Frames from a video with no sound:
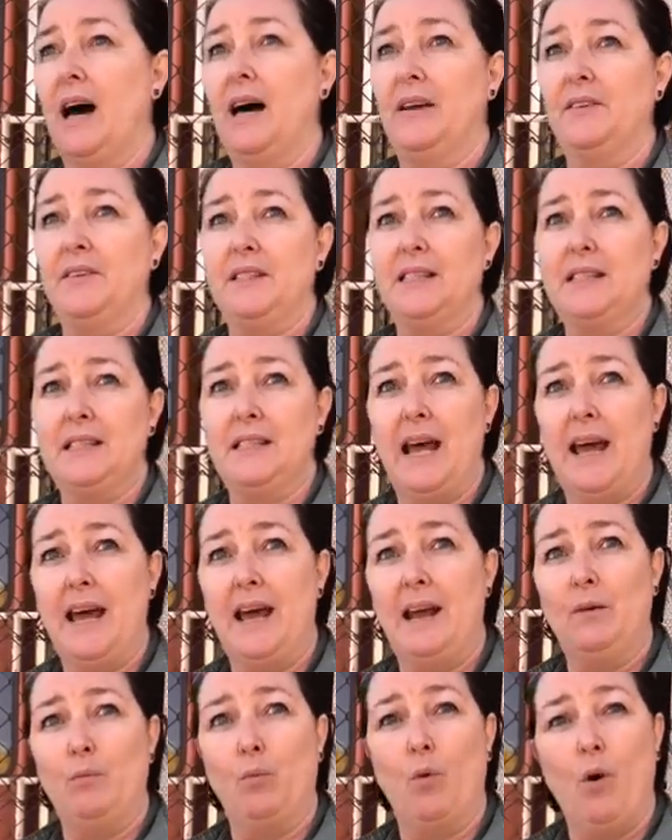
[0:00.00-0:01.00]
to
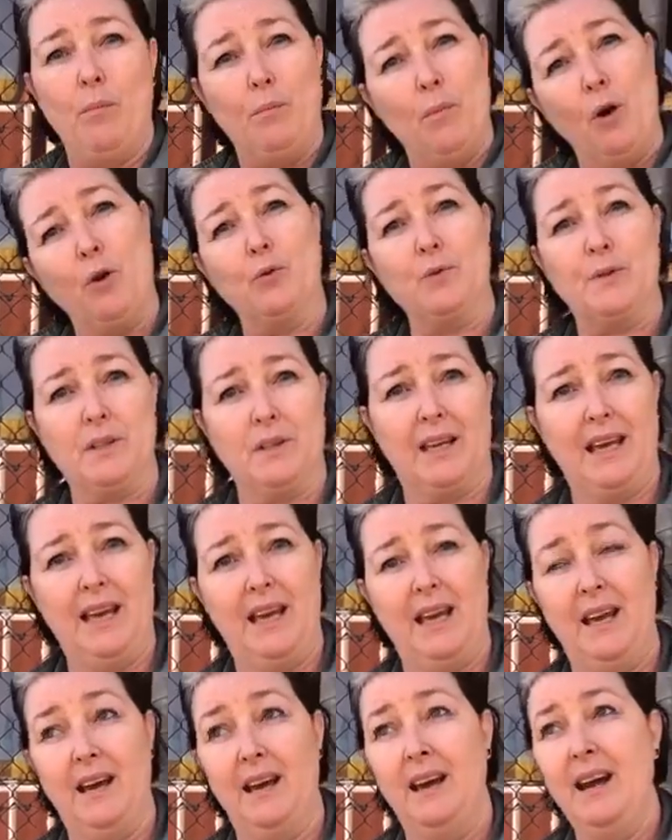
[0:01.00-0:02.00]
understand what models of
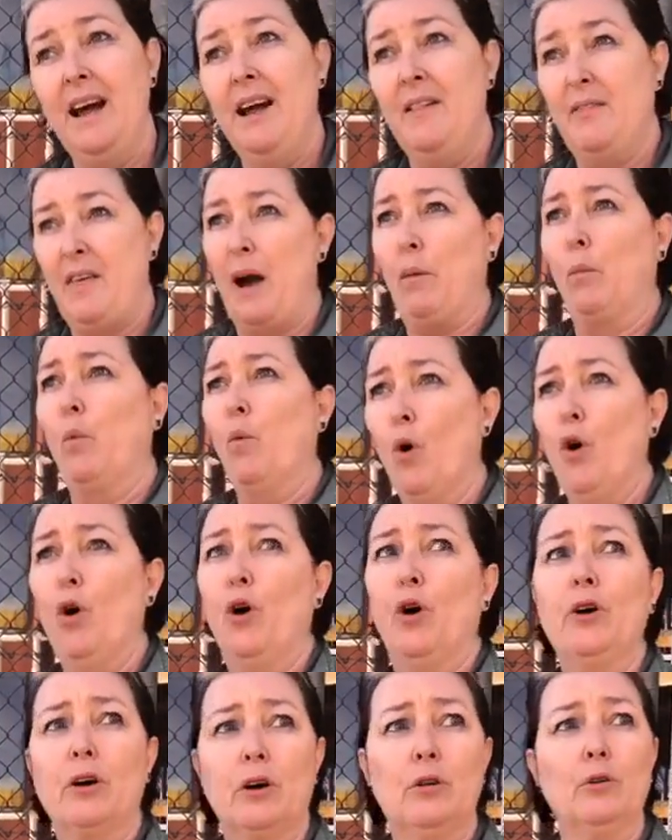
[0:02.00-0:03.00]
care that
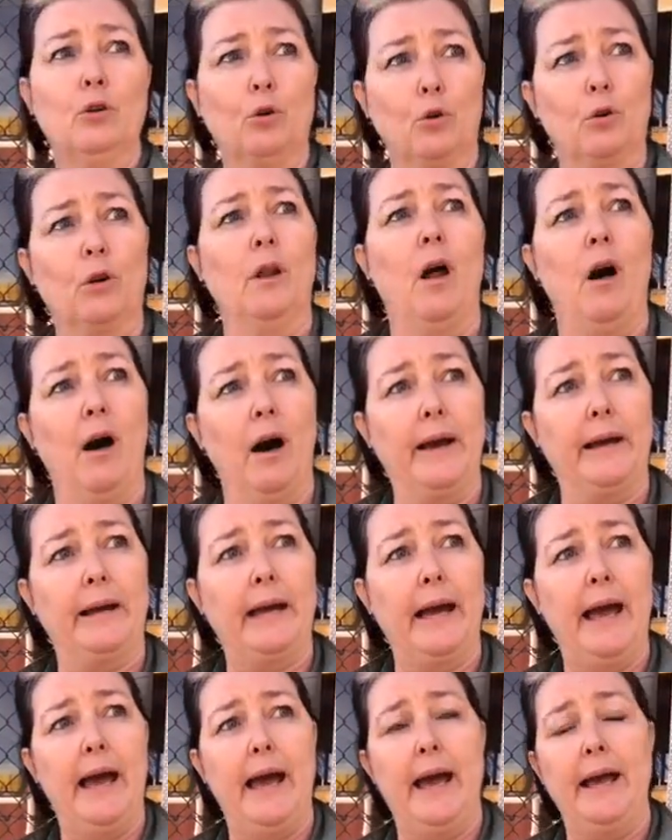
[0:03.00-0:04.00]
work look
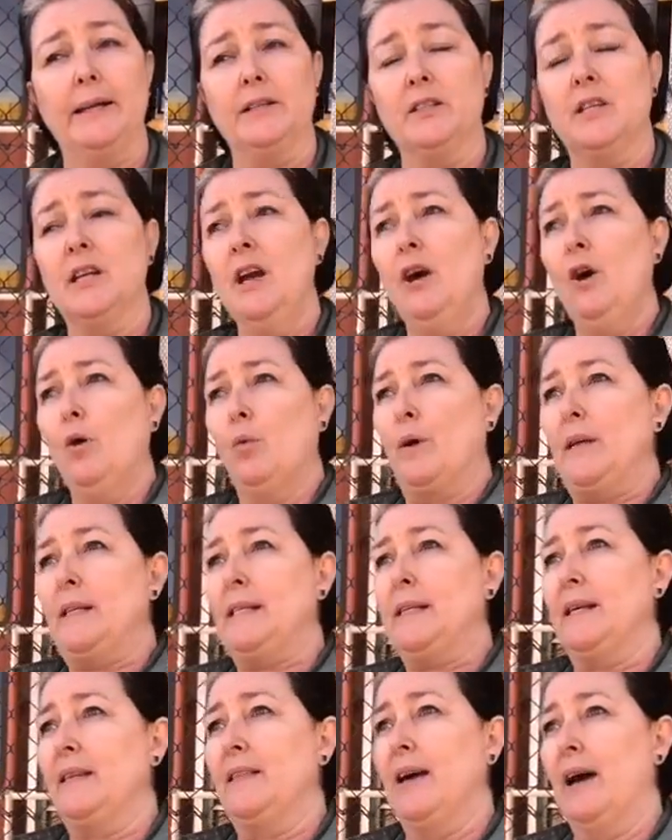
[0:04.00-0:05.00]
like. And we
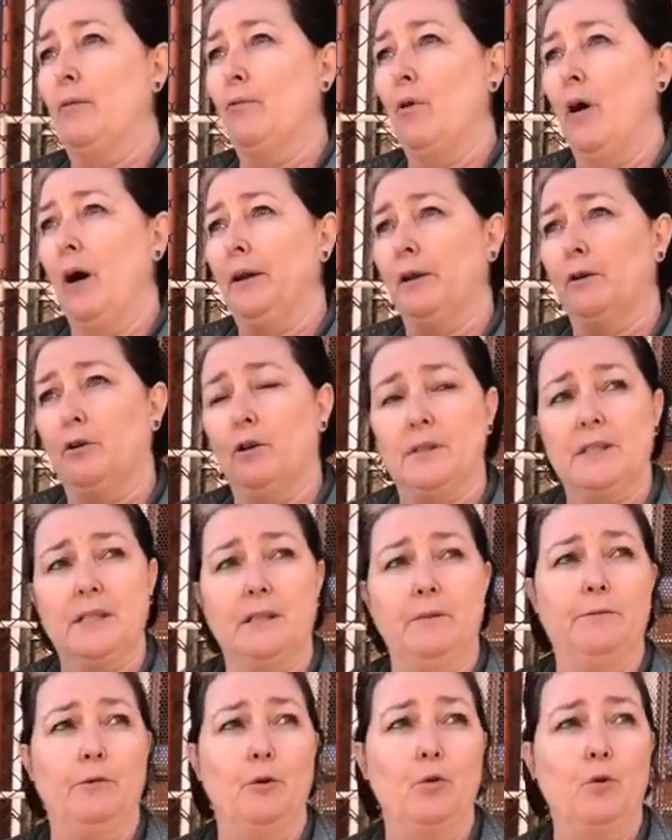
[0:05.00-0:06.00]
see that right across
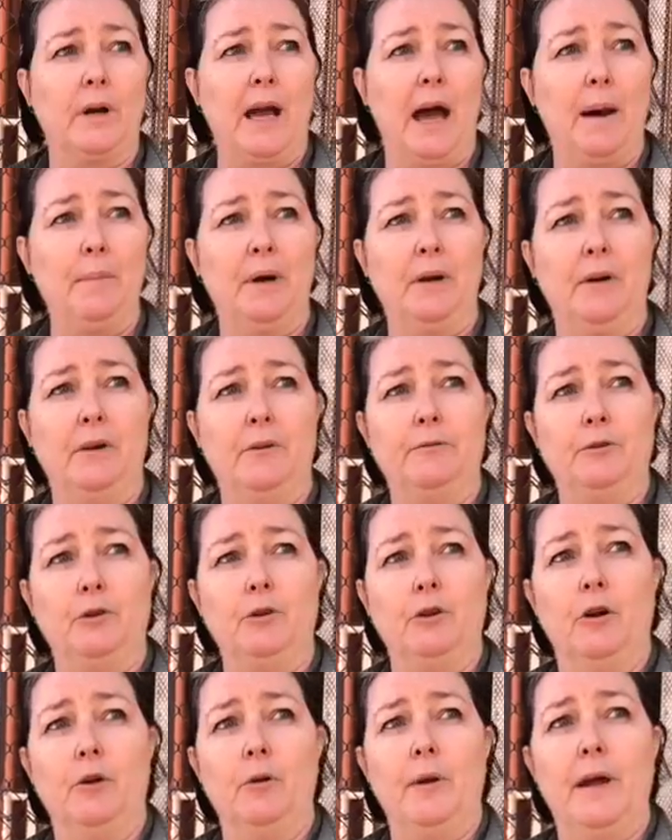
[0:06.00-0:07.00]
the full gamut of,
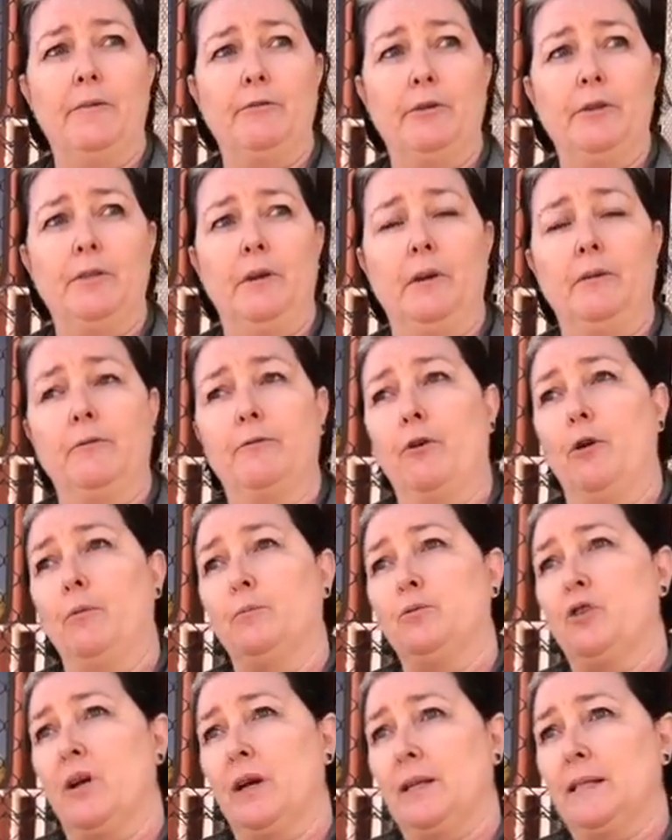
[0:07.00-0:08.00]
everything
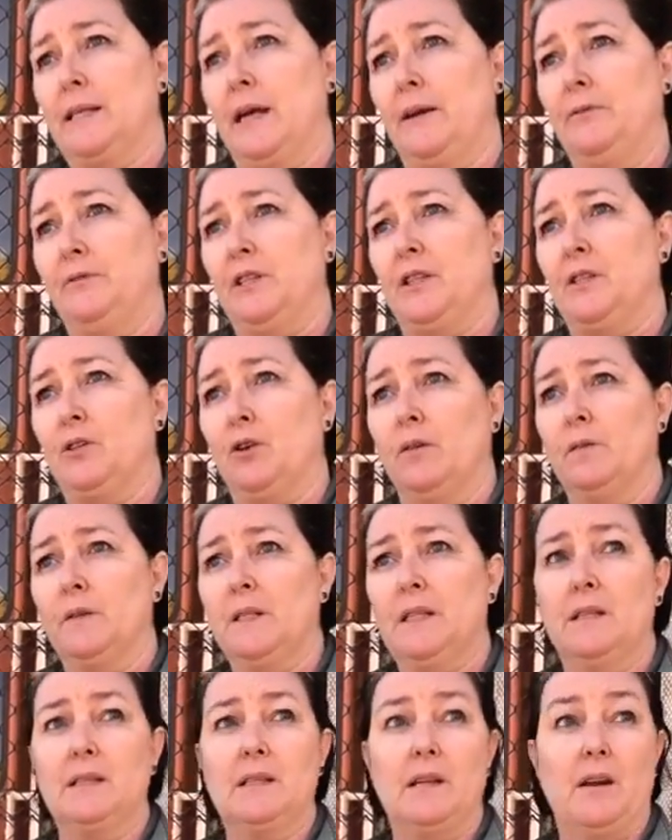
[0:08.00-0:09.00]
from drug safety
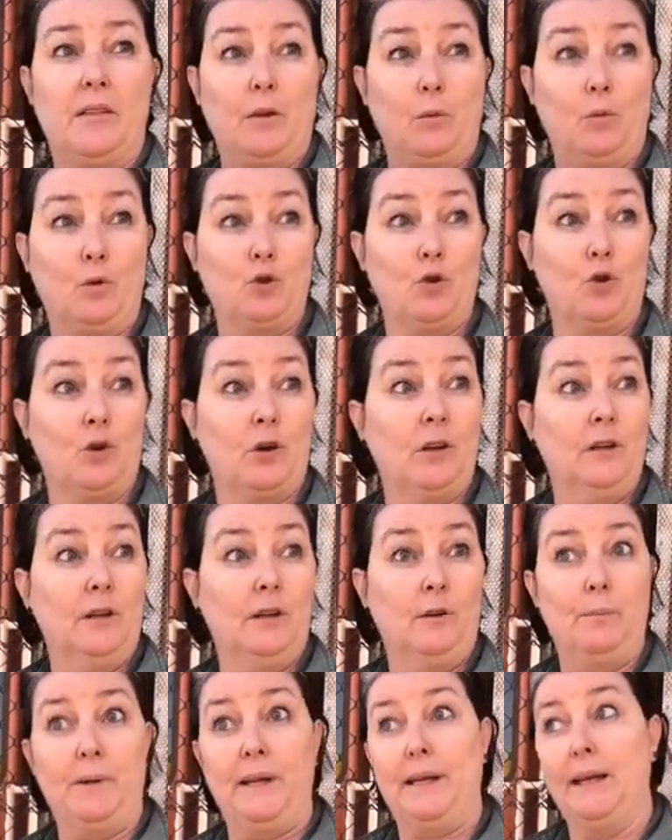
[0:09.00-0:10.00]
services, and I think we'll talk a
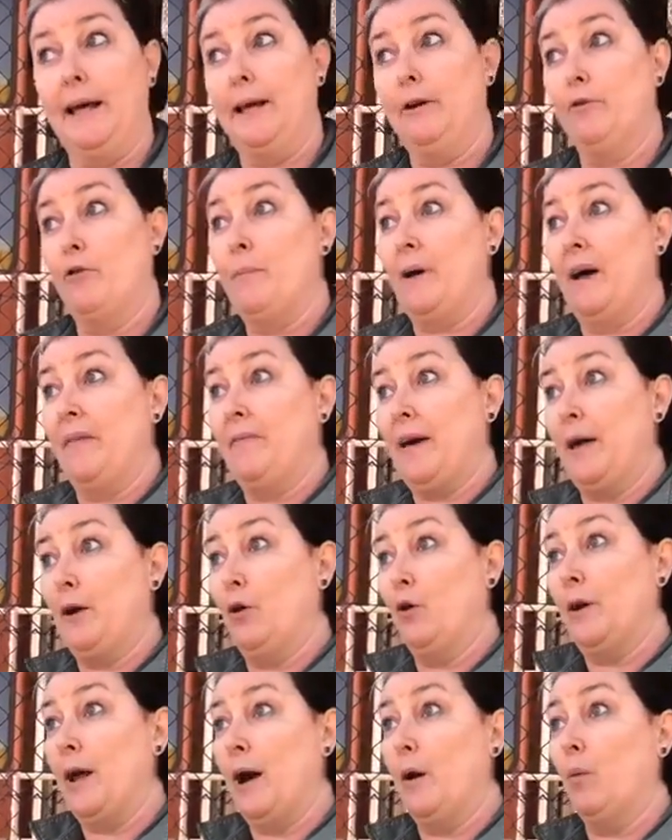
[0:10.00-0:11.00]
little bit later about that
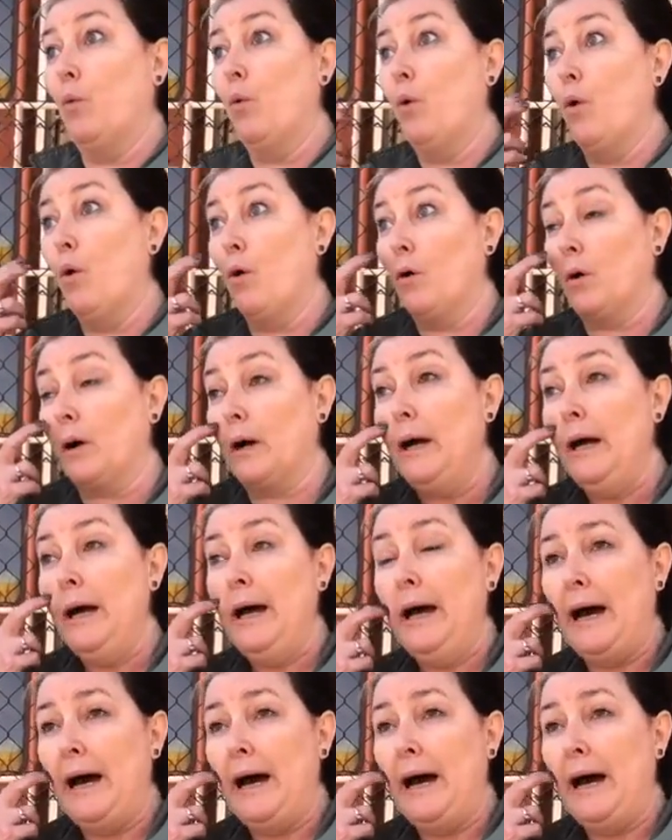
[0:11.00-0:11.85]
on our walk,